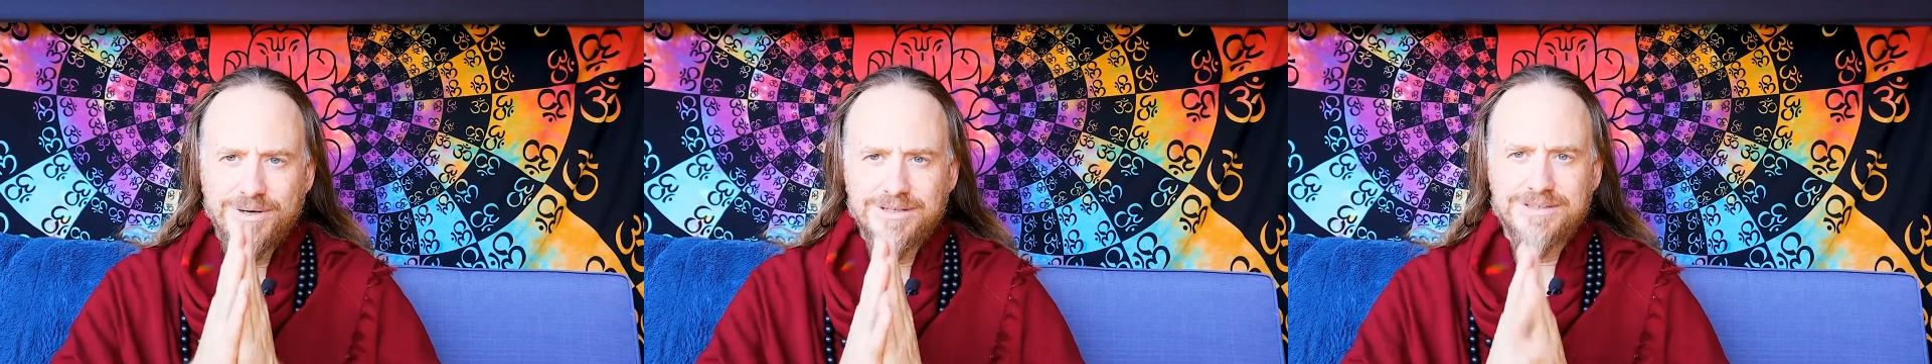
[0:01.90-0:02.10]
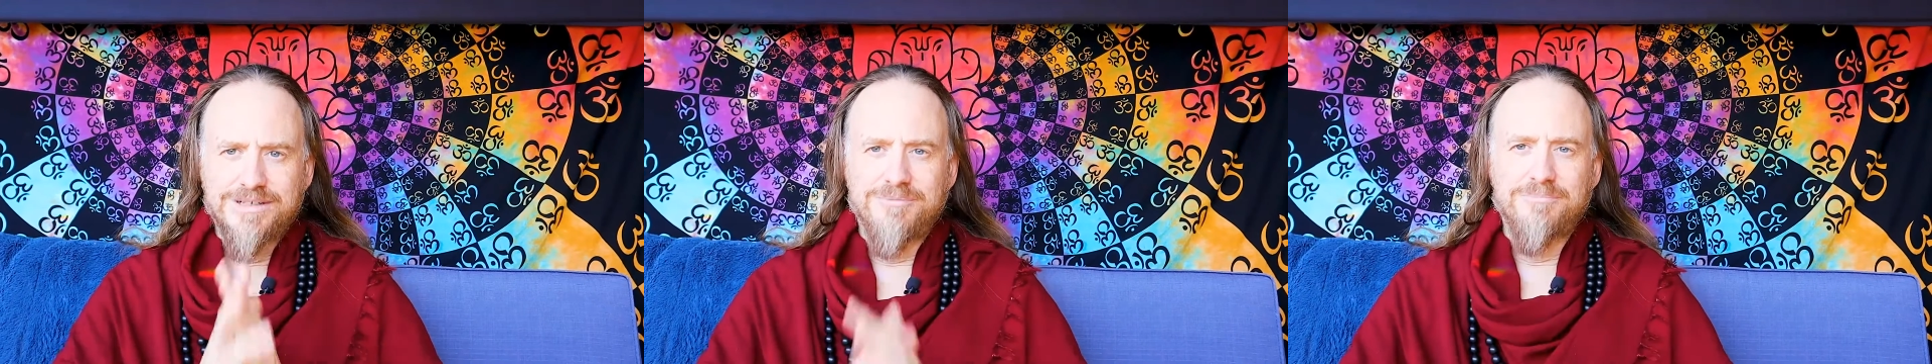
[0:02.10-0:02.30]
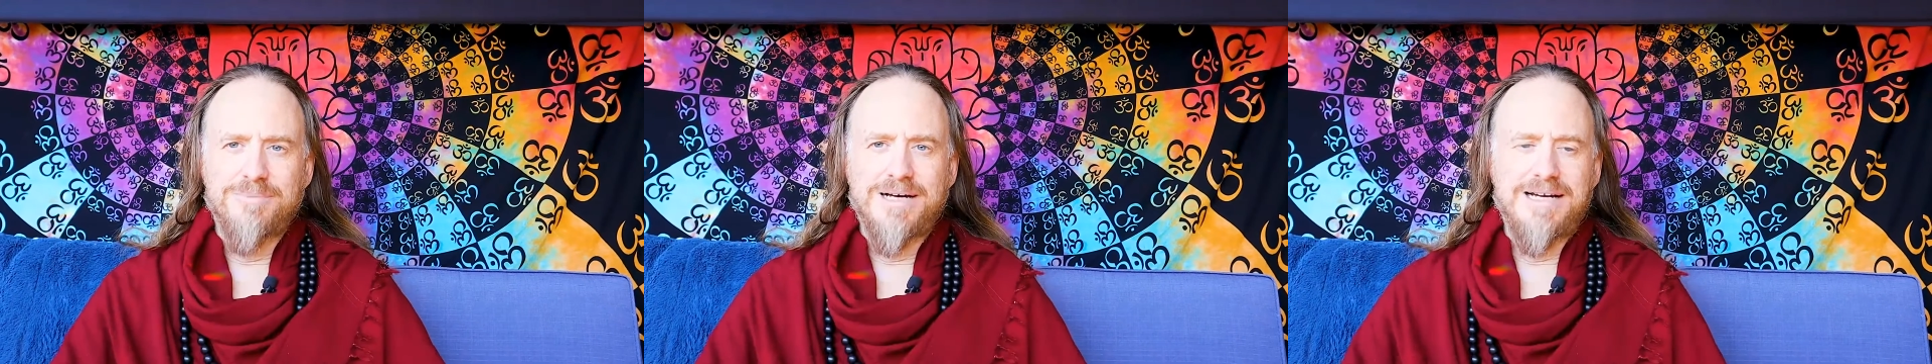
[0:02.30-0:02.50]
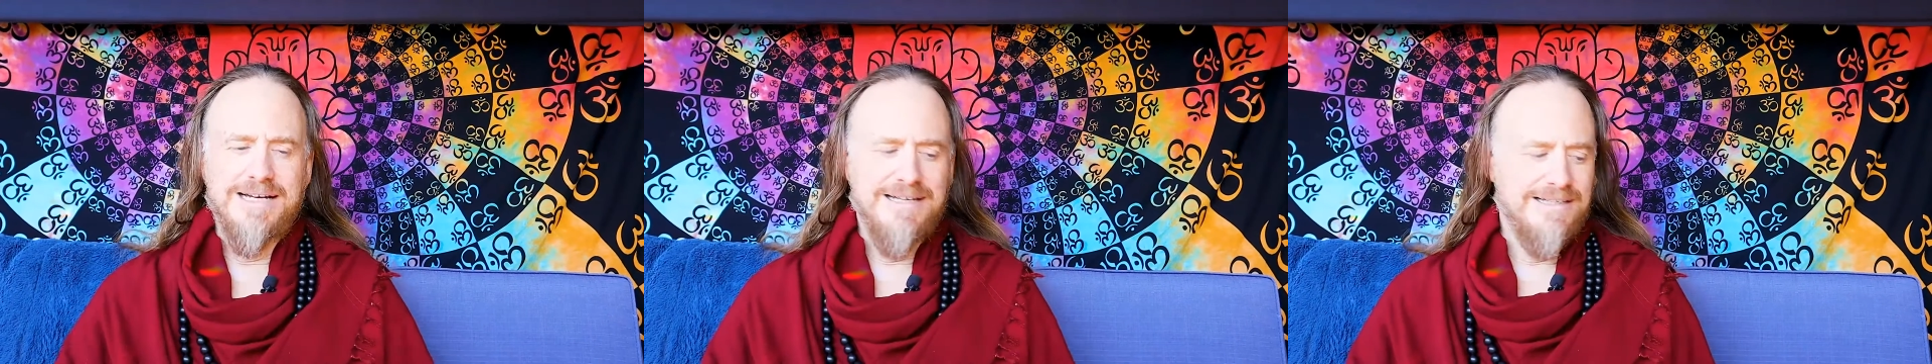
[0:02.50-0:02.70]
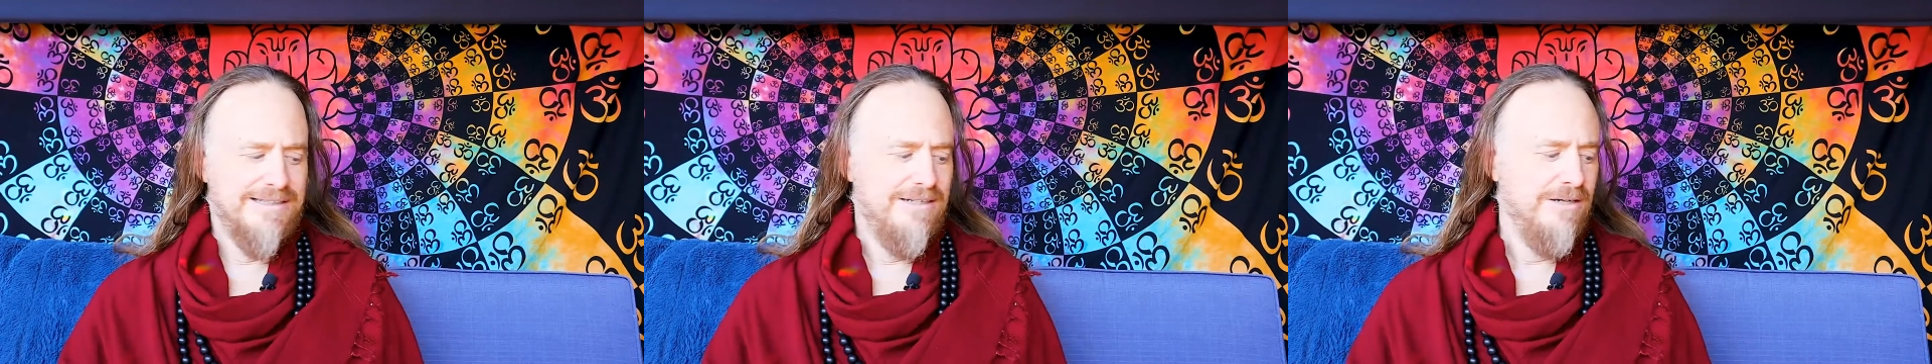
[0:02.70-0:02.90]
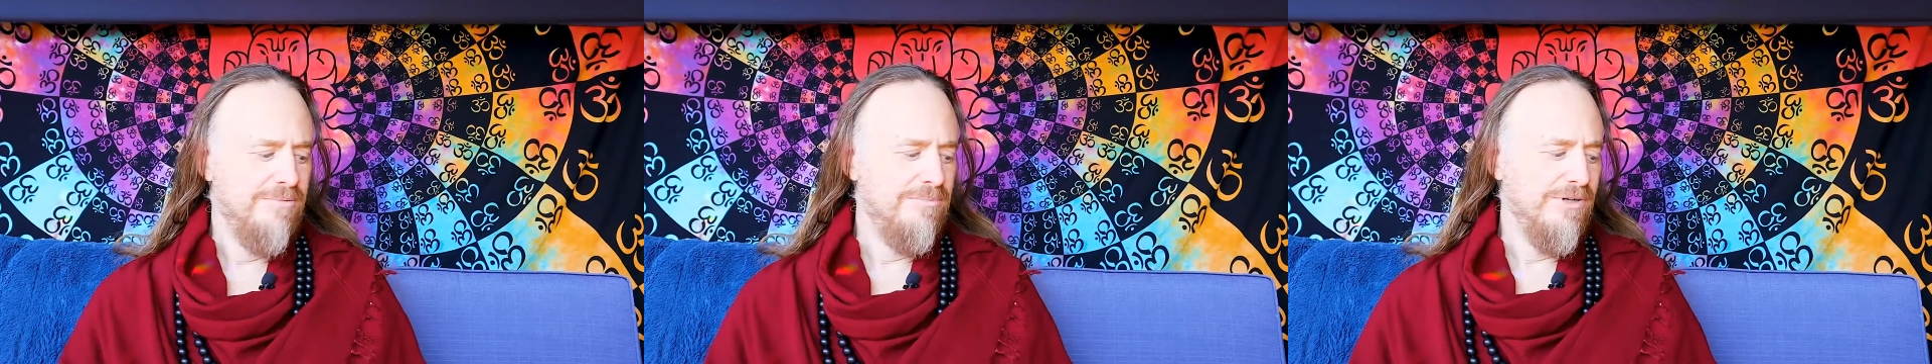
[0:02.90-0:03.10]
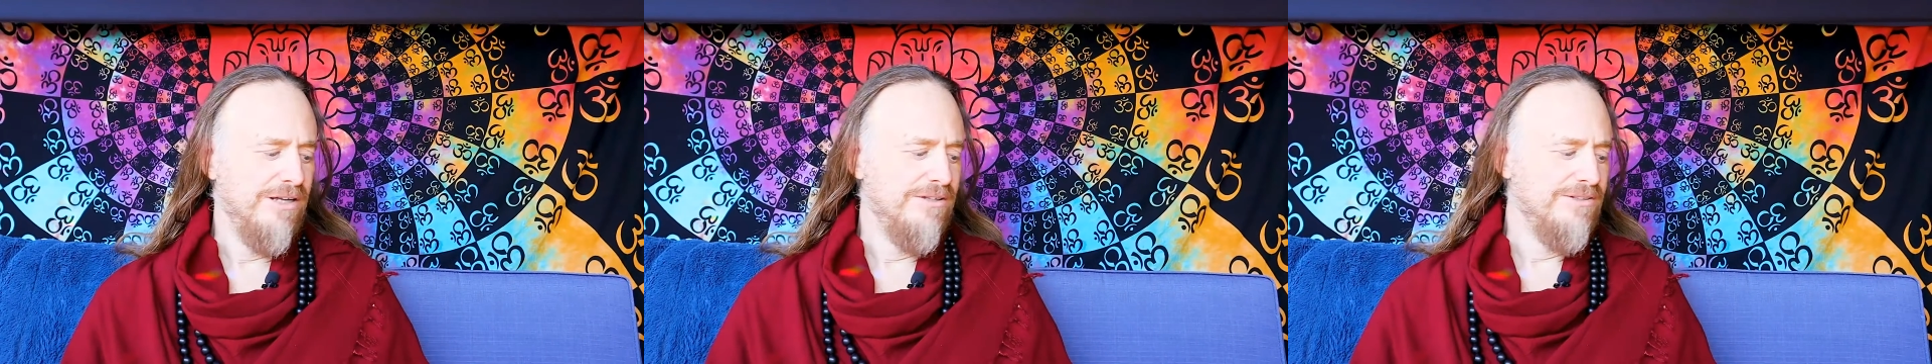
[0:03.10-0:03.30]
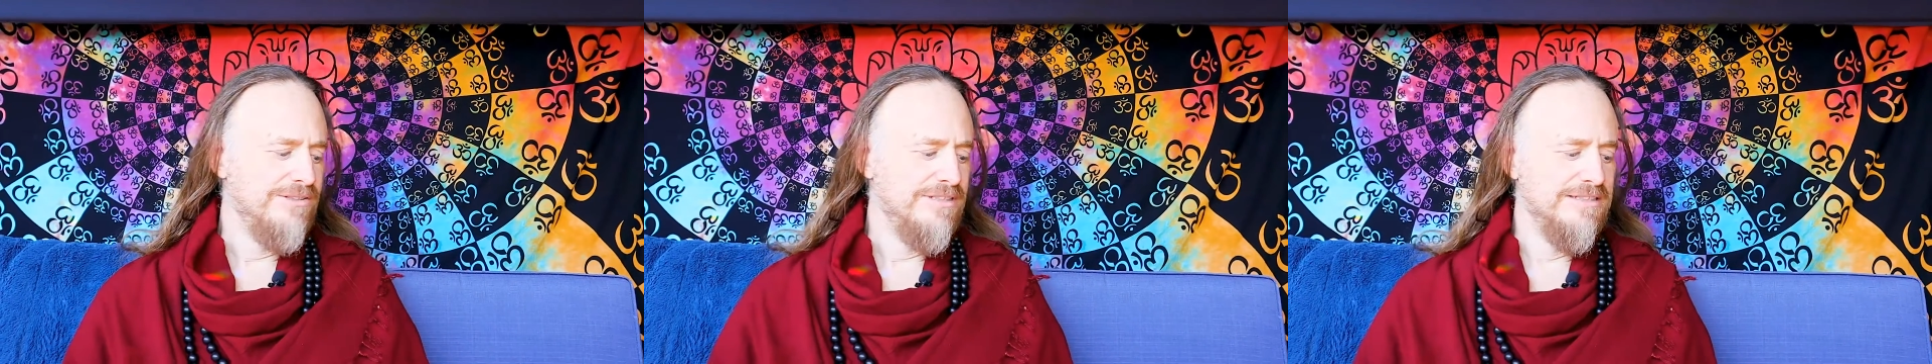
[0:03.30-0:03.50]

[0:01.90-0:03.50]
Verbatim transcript: Welcome back, brothers